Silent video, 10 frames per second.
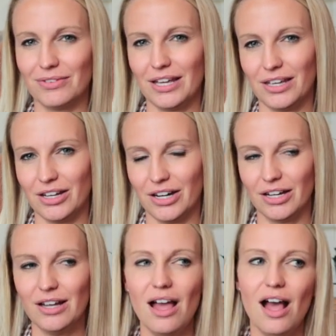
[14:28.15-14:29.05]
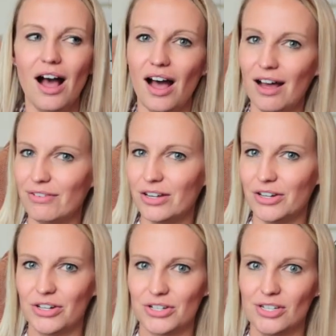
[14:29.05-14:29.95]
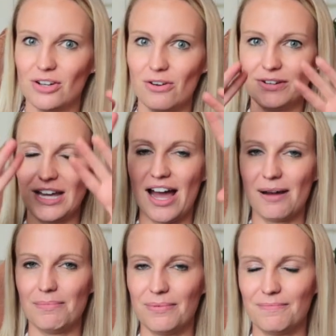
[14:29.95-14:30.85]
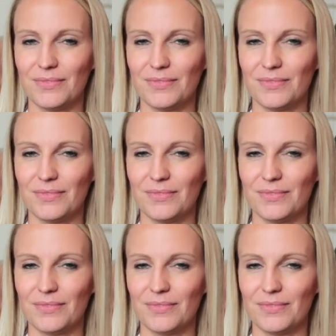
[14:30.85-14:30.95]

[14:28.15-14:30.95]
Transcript: like your oven or your stove top,